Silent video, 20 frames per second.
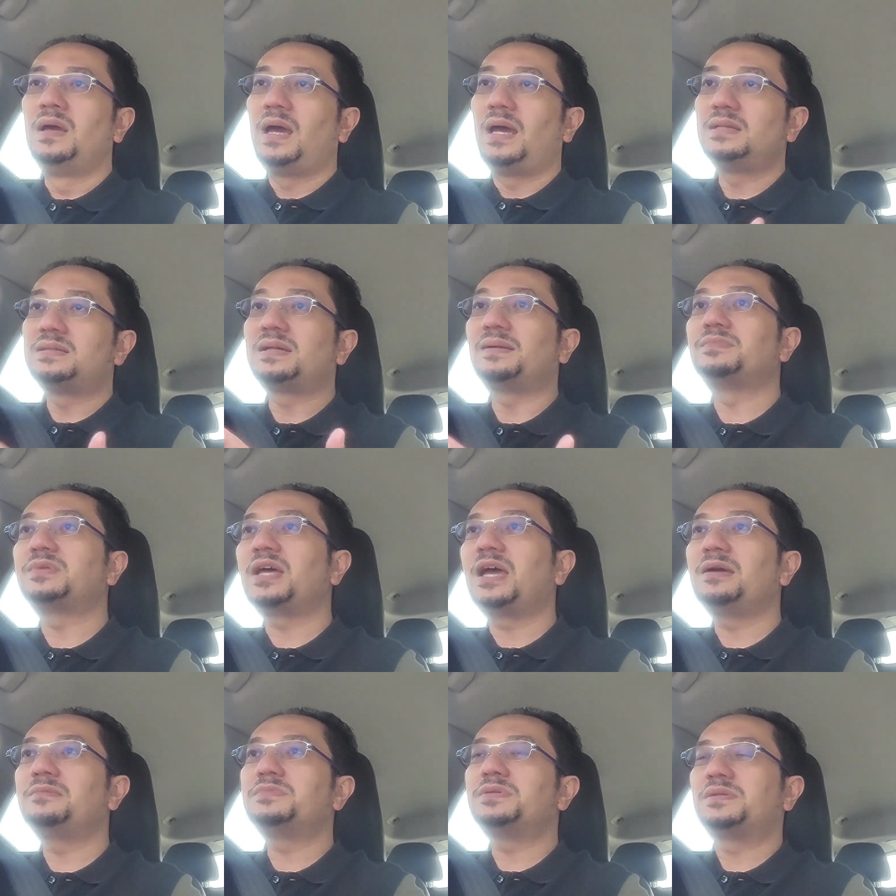And
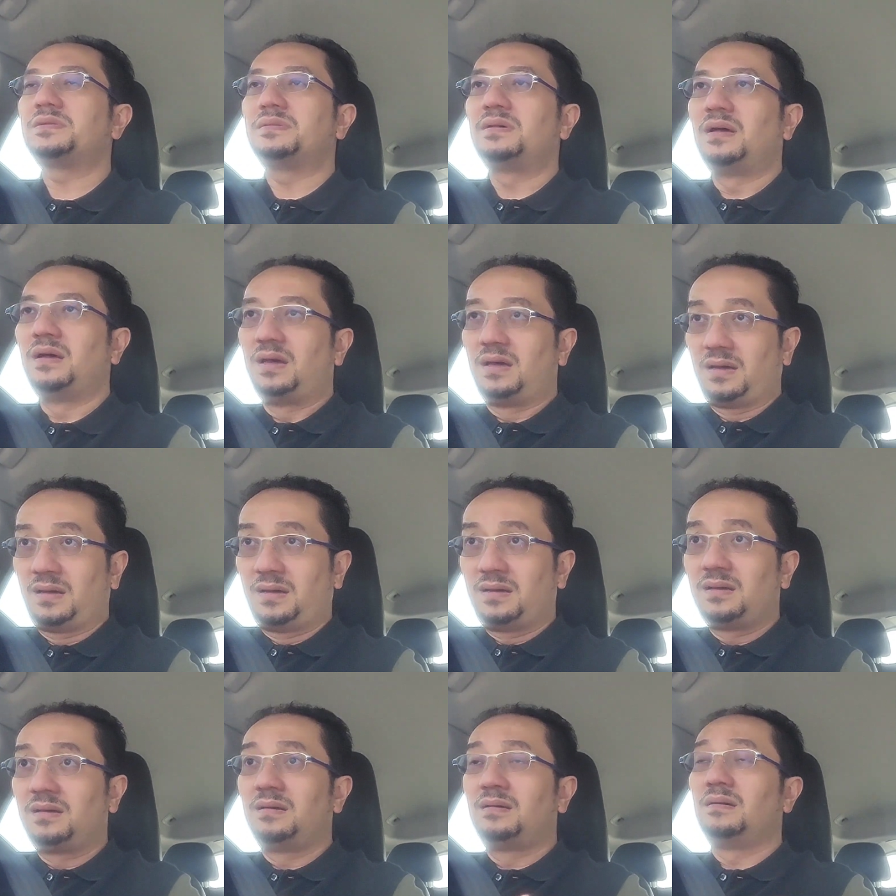sometimes,
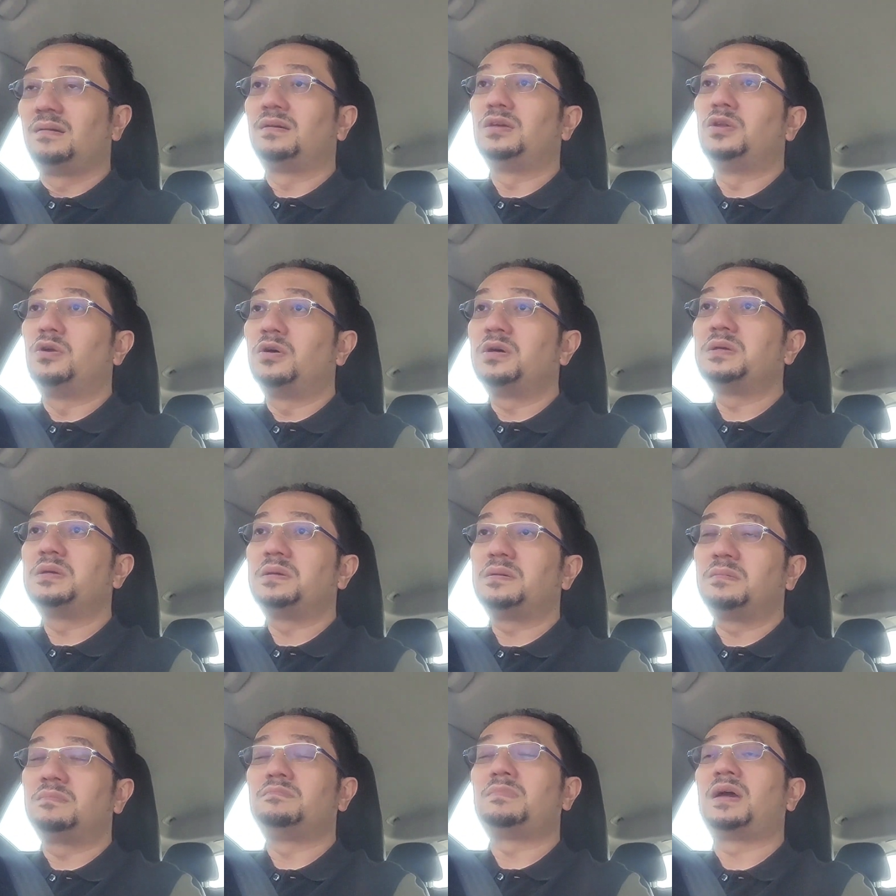
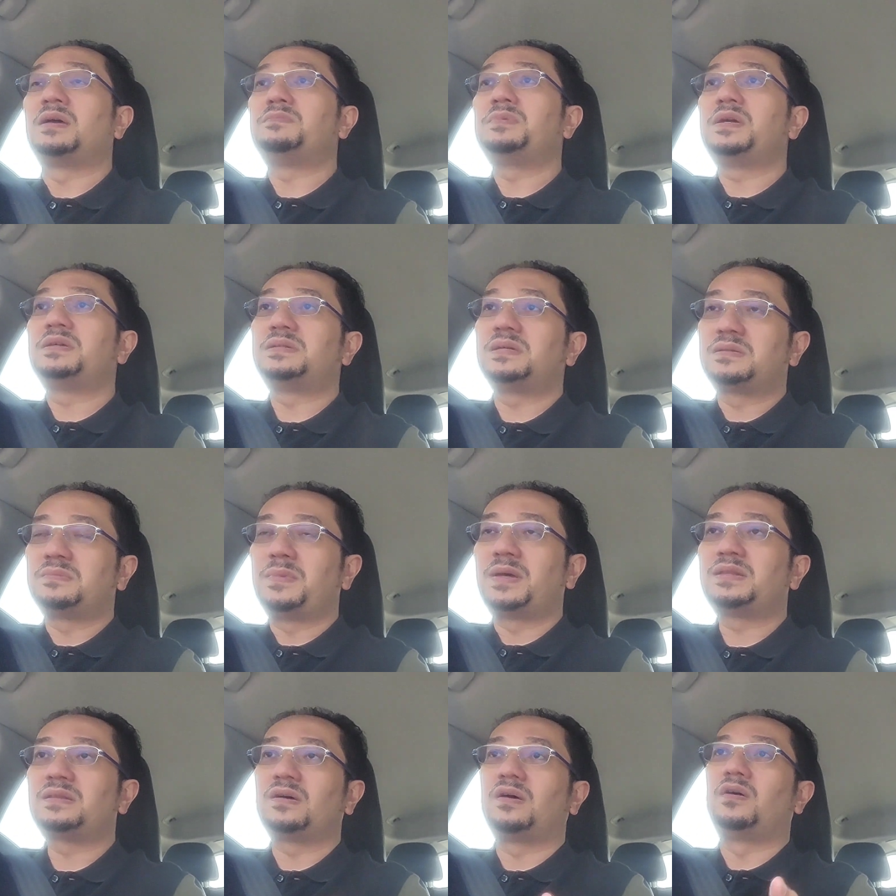it might be just a
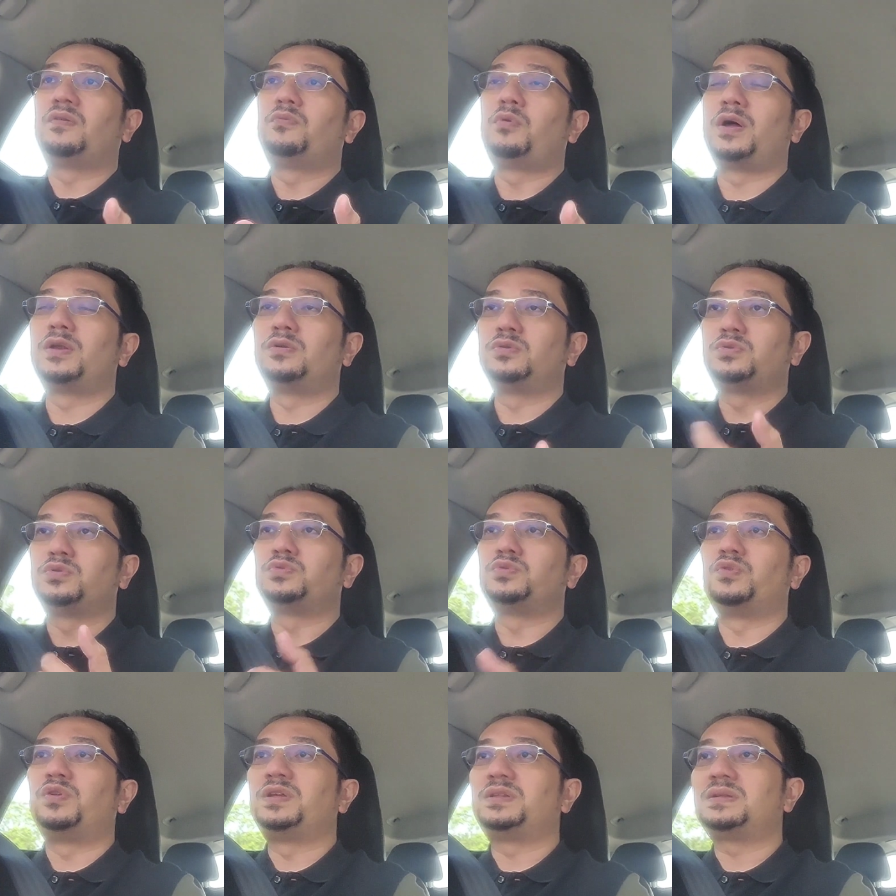matter of 1 or 2
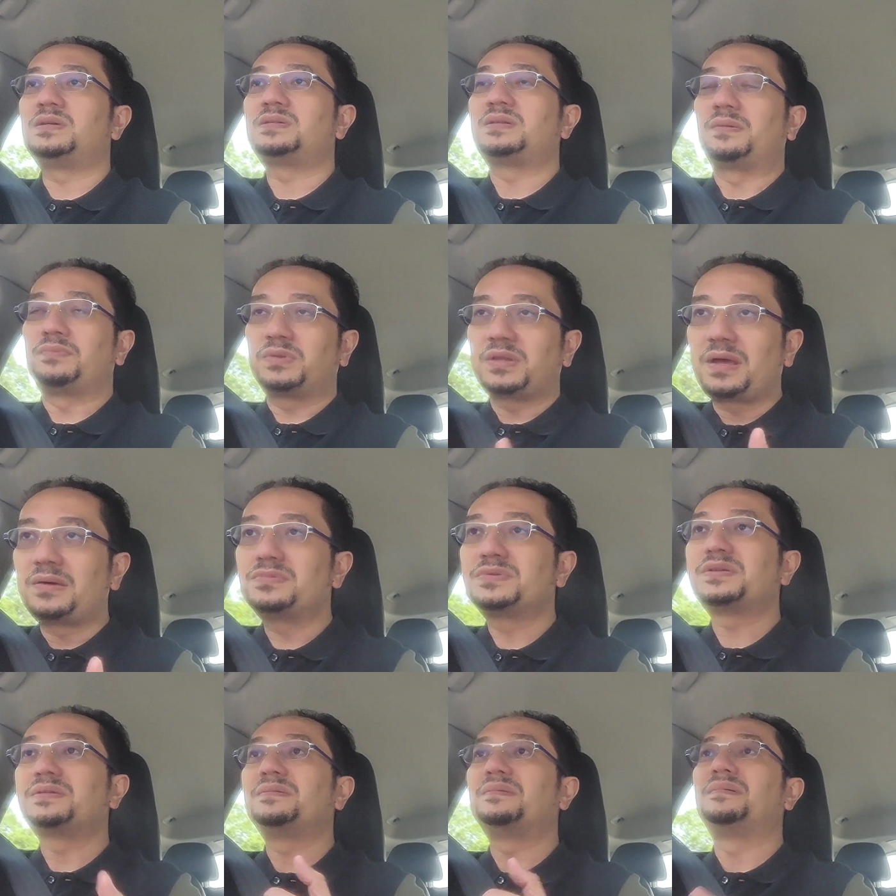liters.
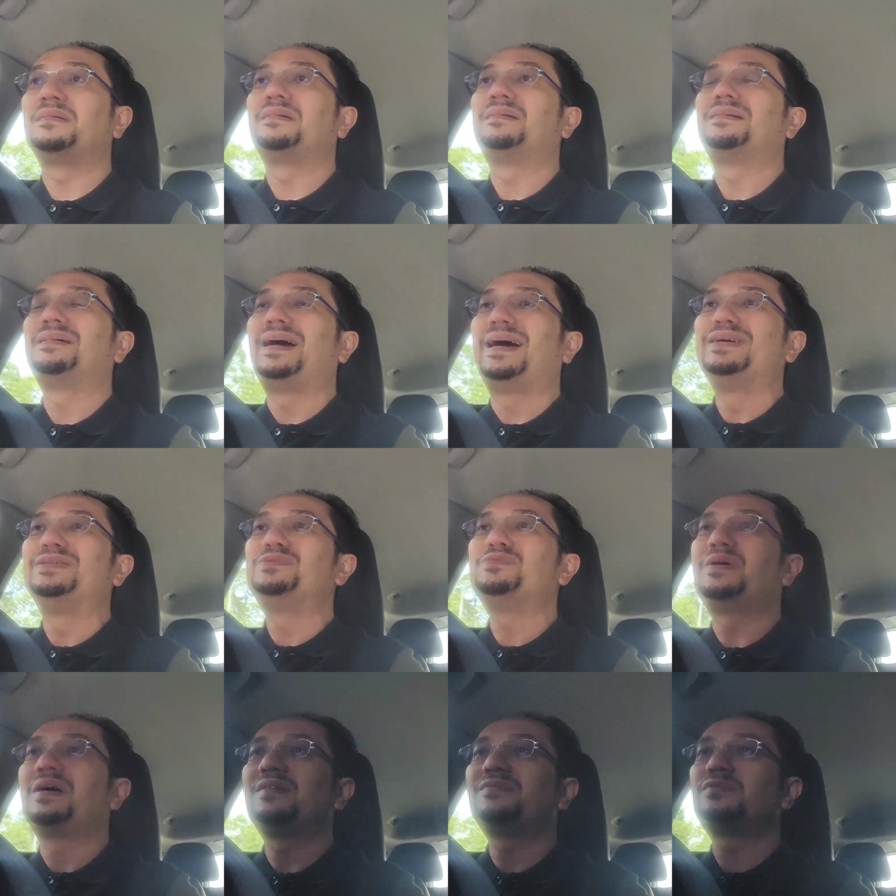Sometimes I
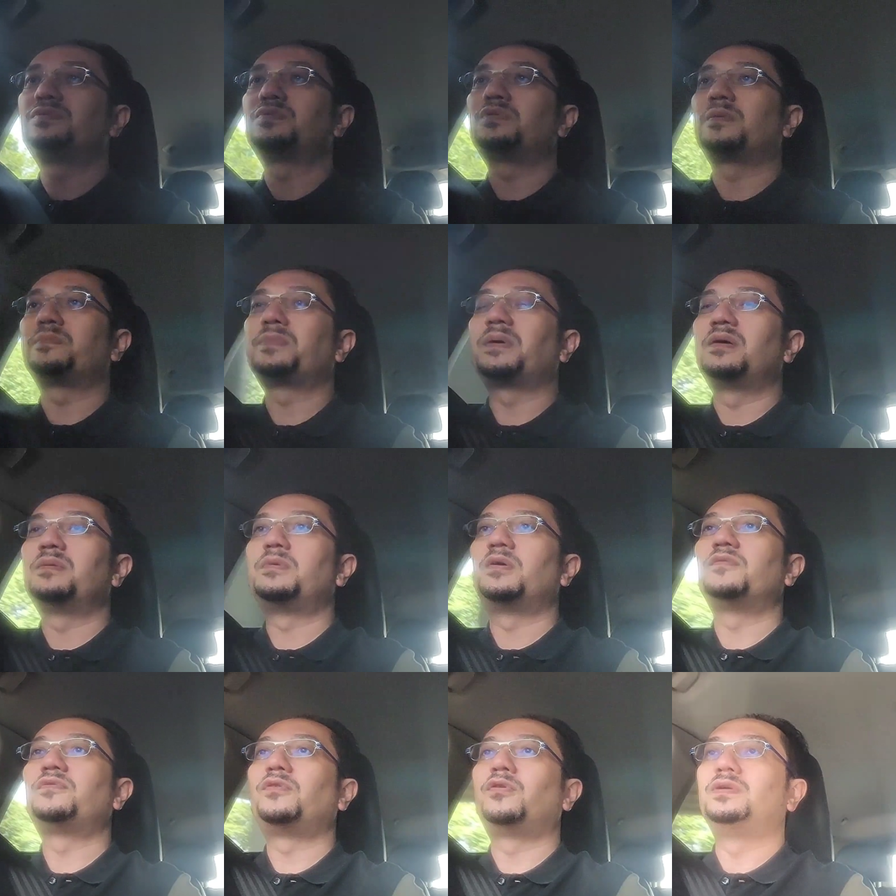do have to top up
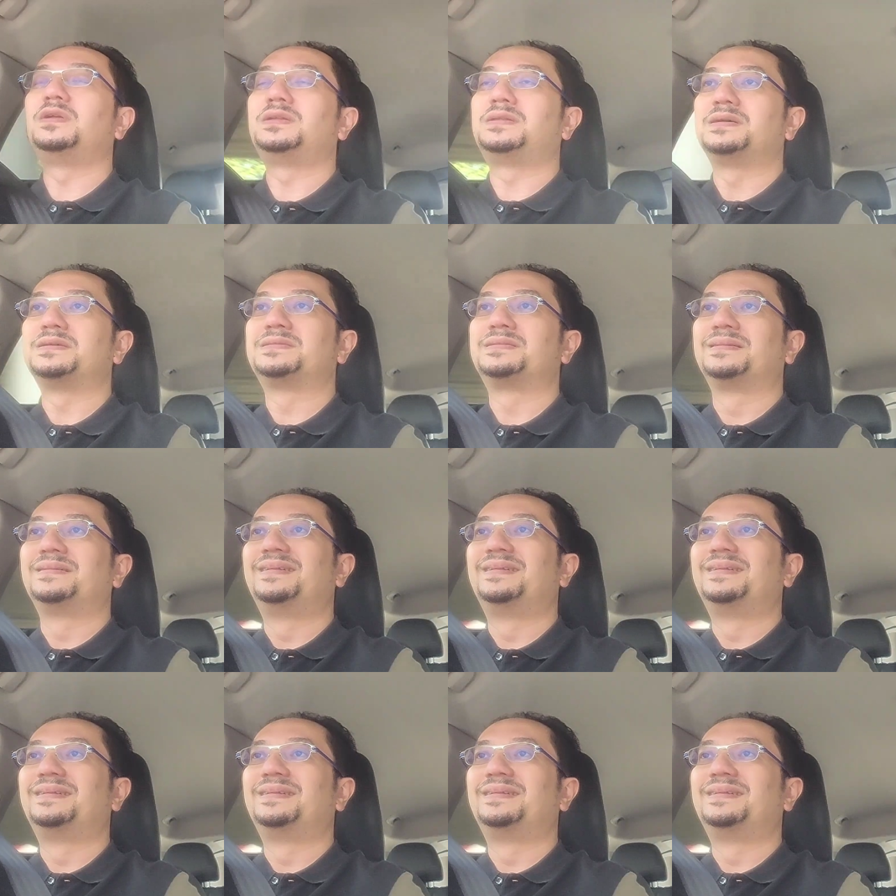about 4 liters.